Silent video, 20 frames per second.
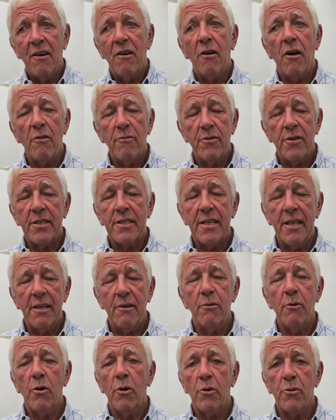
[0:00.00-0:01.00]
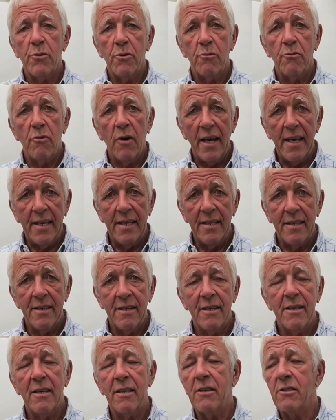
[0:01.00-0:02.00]
obviously all the rain
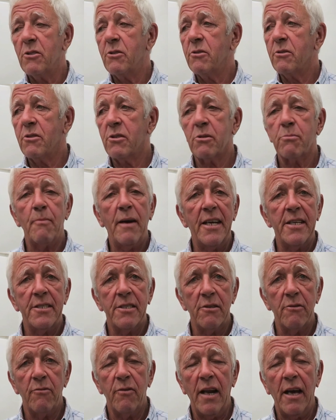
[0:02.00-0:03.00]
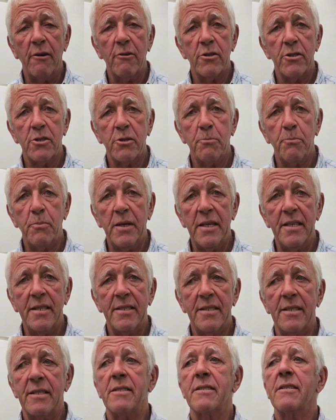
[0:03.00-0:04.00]
has smashed the flowers to
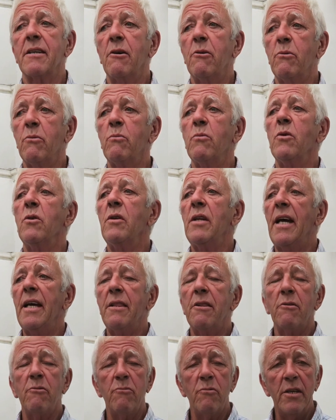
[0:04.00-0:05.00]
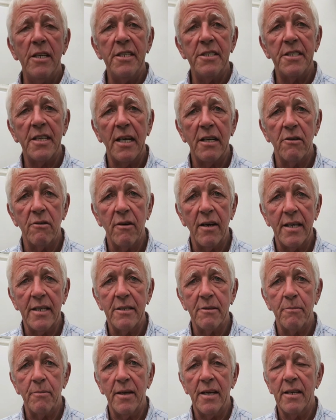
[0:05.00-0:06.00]
pieces, so we'll let them
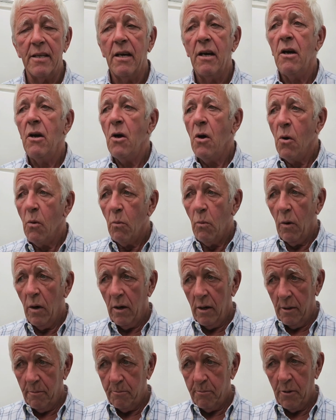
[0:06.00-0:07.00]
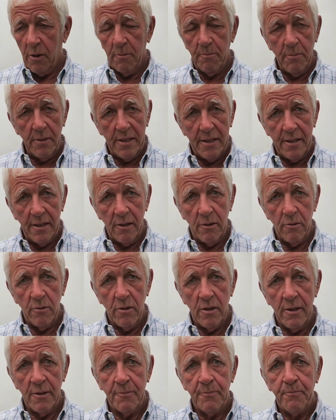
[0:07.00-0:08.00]
regenerate a bit. What I'll probably
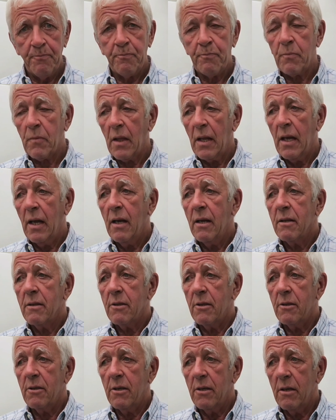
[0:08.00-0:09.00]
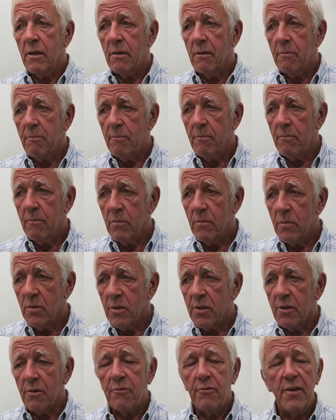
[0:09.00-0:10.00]
do, the
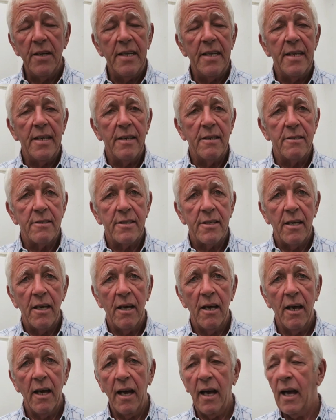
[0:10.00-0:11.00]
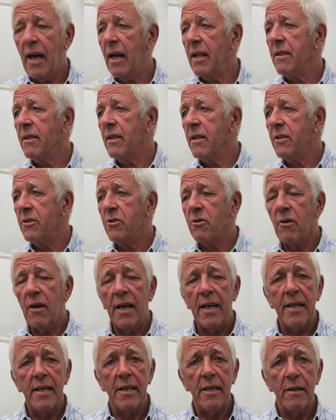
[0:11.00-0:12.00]
Sophinias and the
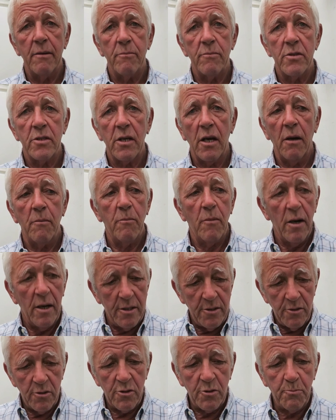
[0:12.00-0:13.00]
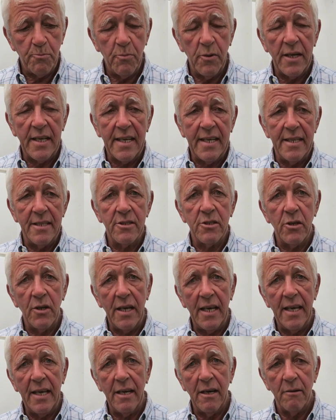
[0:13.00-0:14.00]
geraniums, I might just bring into
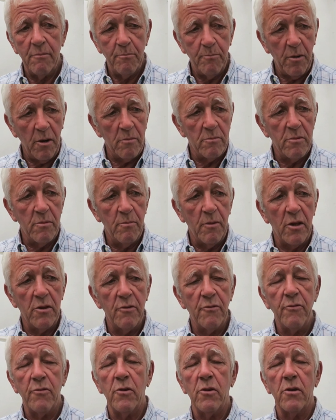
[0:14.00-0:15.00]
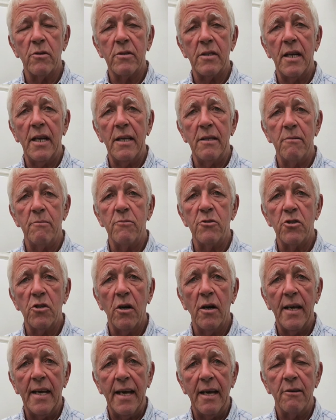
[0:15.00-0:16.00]
here and pop them on the floor to let them
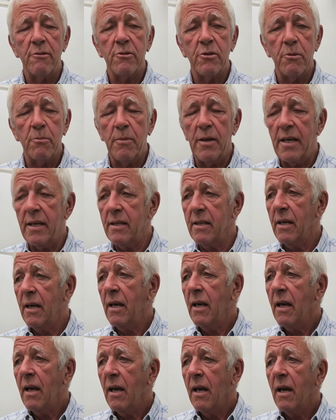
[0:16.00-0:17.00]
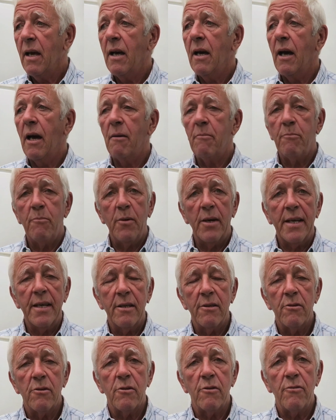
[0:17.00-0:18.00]
dry out a bit and bring
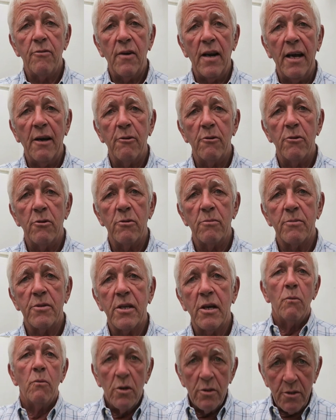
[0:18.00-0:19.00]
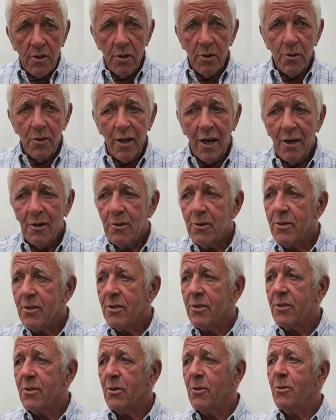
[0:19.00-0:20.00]
another flower up. We'll do those
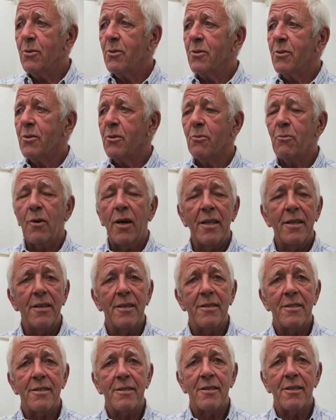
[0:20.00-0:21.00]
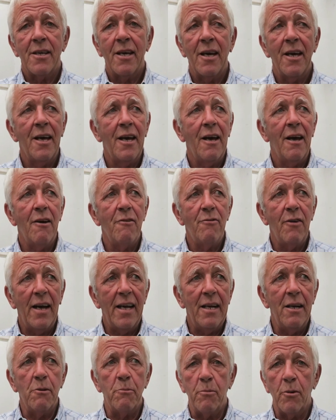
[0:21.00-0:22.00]
as soon as the weather's
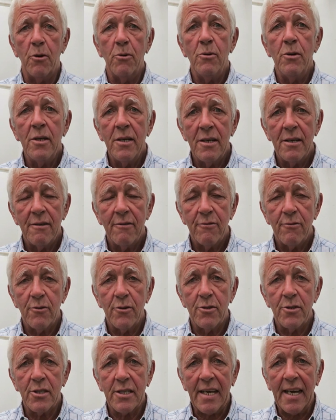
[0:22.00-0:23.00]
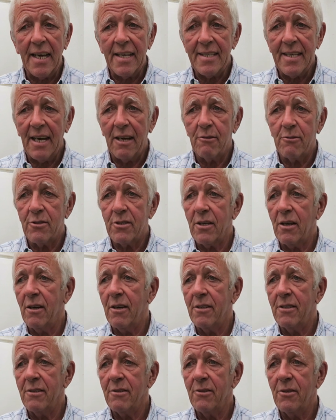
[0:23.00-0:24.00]
available for us to get
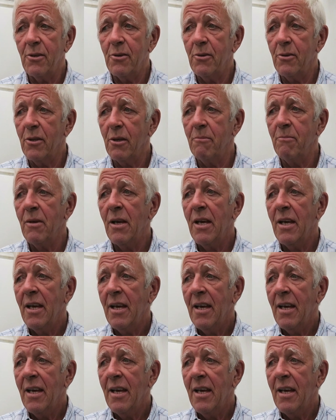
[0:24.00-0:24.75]
outside and do them,